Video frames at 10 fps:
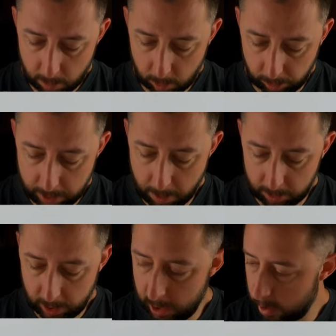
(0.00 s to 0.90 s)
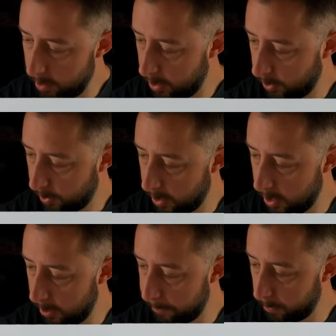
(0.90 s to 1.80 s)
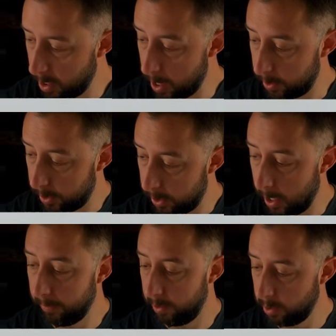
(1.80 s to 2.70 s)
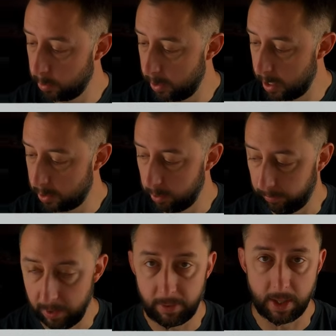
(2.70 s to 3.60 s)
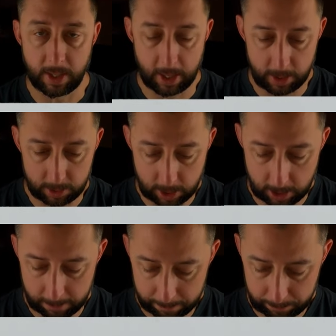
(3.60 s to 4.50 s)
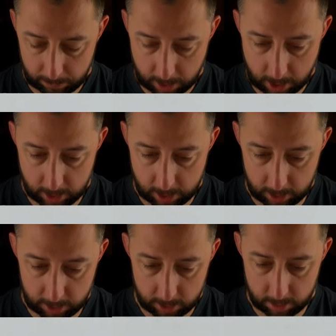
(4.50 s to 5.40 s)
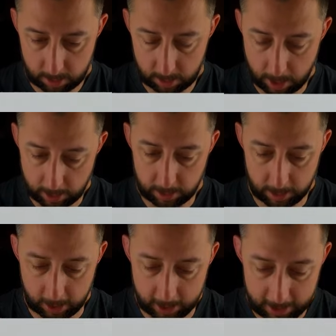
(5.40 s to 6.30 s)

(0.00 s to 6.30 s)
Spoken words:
Green mosaic on this, again, 9 or 10. I have this one actually favoring the 9 side, and it hit the 9 side.